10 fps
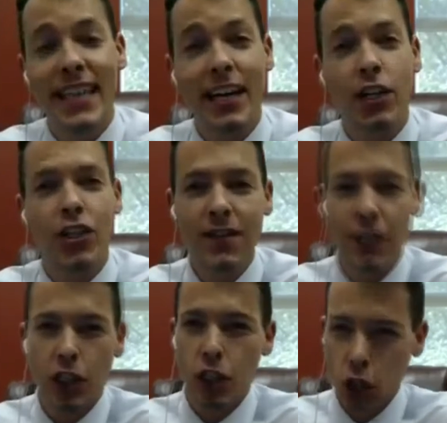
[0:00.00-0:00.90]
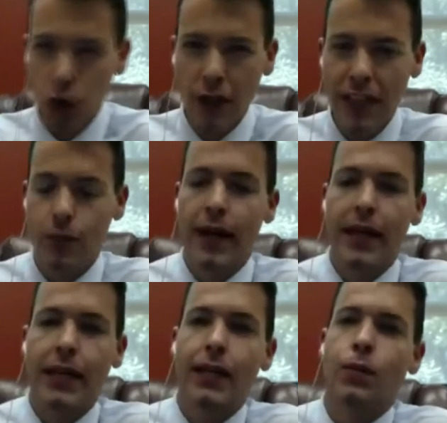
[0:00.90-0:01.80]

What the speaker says: that even attorneys make